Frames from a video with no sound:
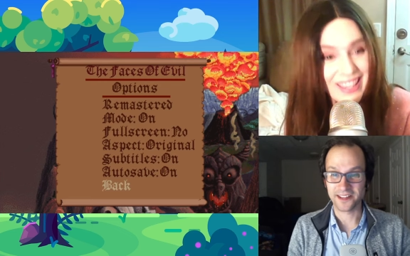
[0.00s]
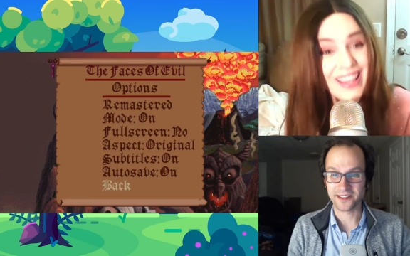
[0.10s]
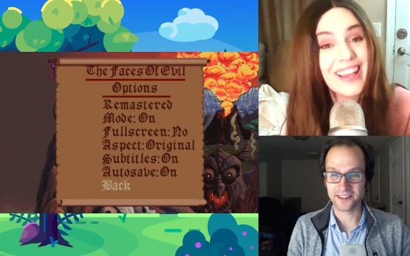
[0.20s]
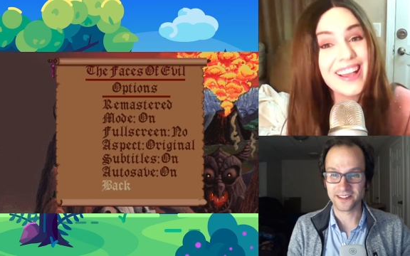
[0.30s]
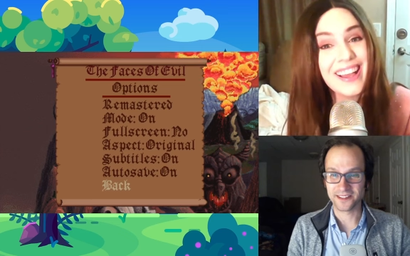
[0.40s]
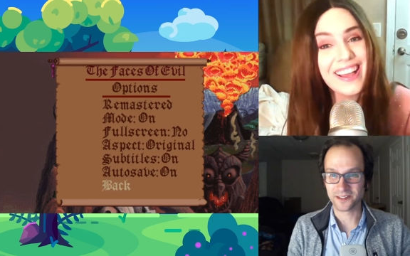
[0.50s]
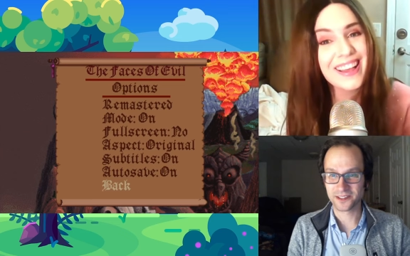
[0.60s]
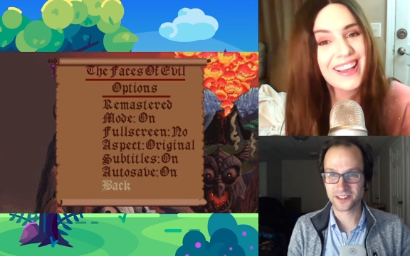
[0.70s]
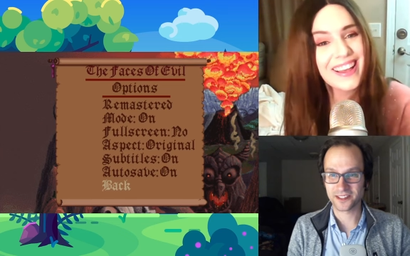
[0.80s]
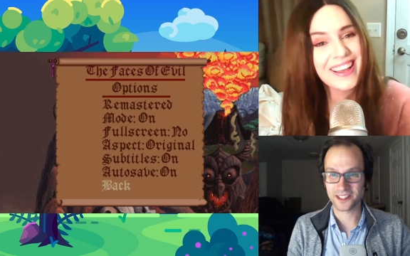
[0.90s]
Speaker 1: And
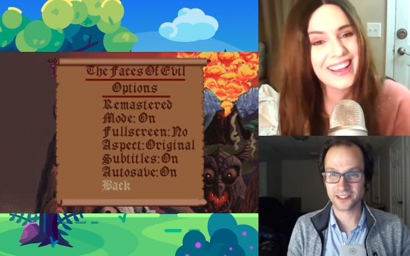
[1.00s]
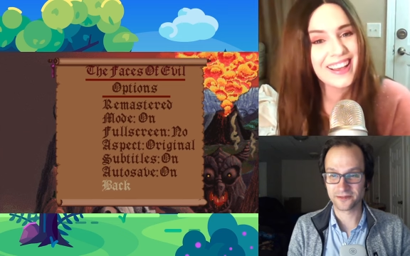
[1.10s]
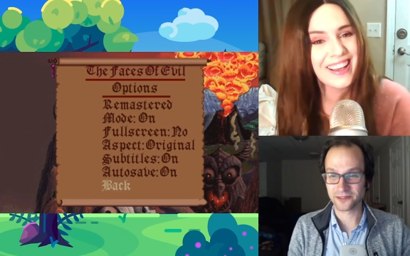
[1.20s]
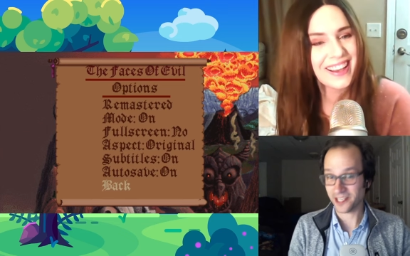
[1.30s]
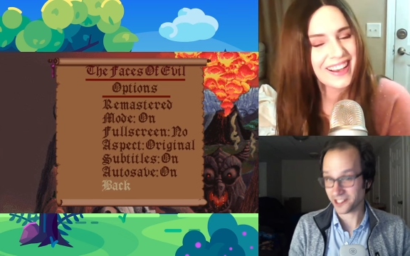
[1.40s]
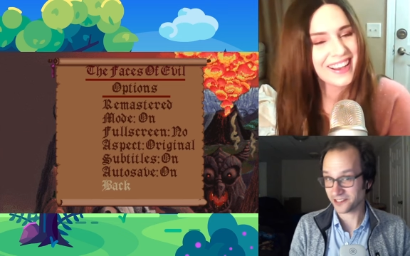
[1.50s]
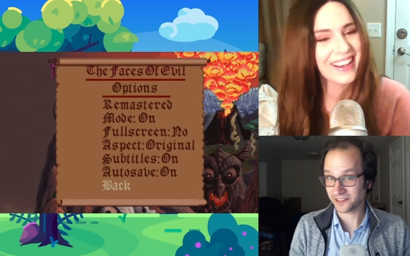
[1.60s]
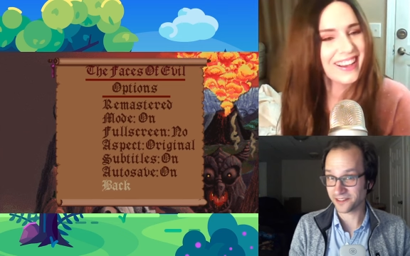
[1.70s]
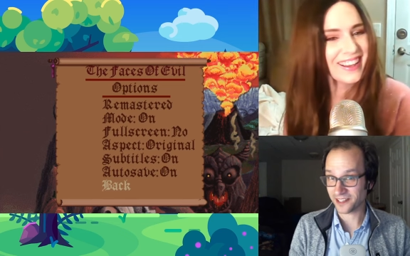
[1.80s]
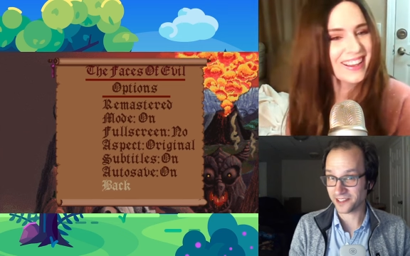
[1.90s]
the collective
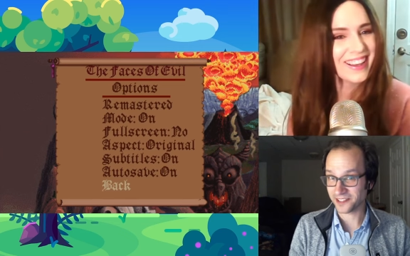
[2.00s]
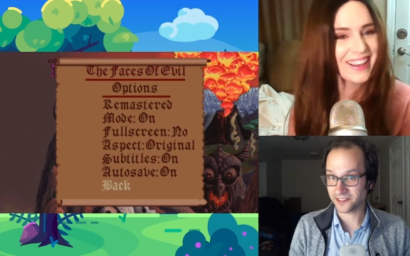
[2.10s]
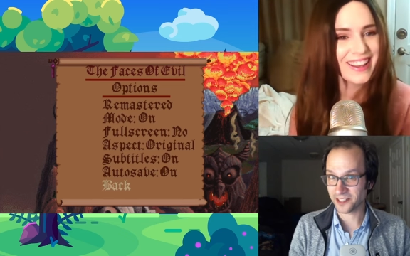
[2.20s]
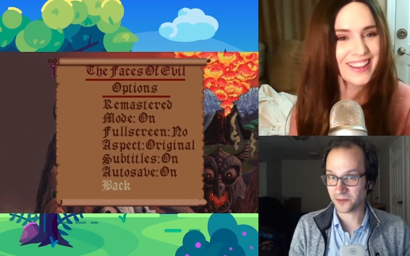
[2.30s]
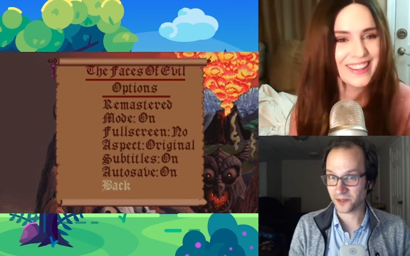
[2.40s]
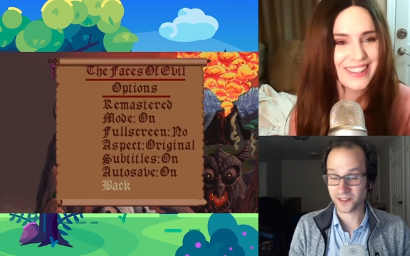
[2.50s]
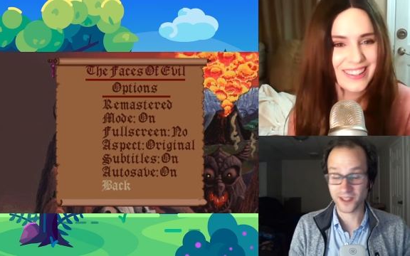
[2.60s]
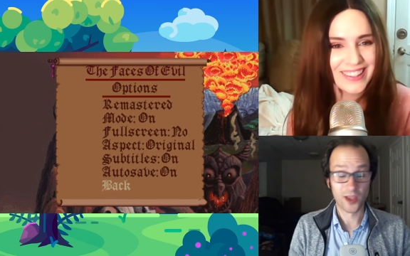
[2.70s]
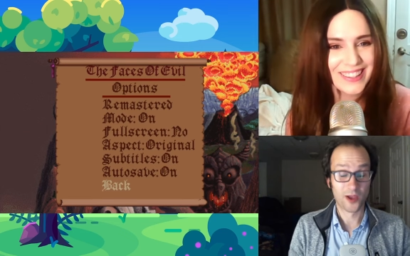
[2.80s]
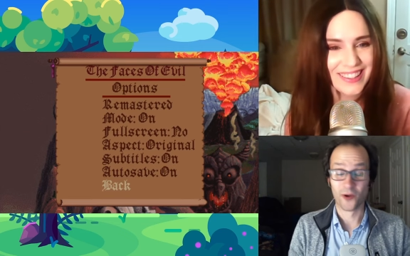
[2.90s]
reaction on the internet
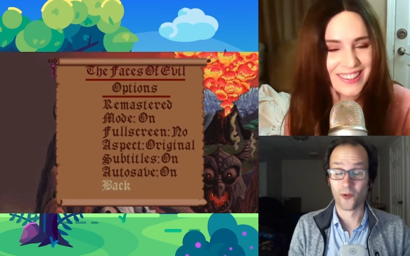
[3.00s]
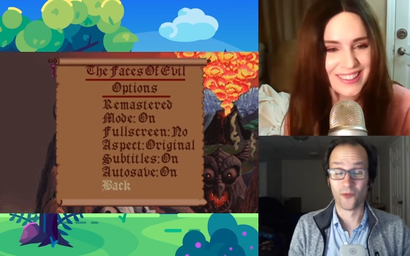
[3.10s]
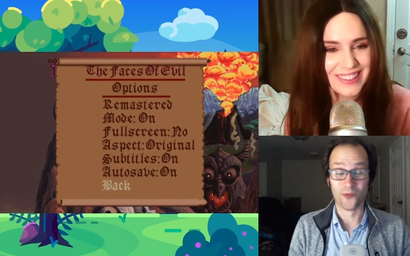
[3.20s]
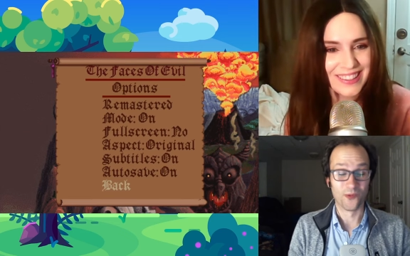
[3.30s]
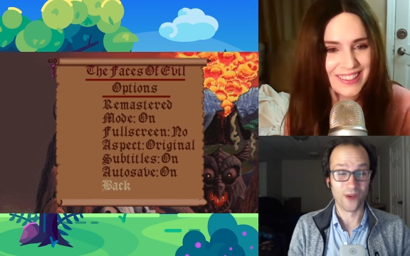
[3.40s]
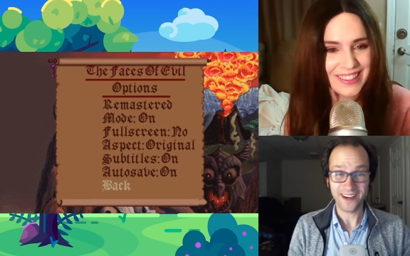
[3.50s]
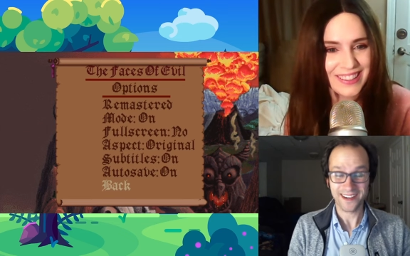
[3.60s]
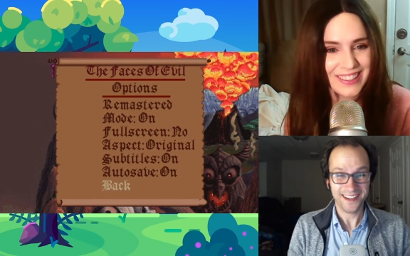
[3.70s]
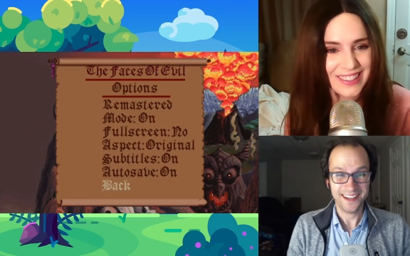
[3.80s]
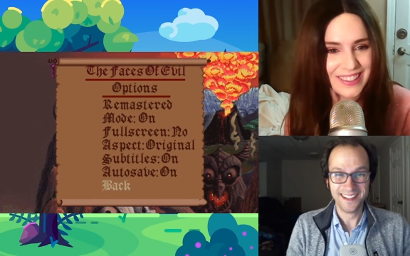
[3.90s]
was, "What?"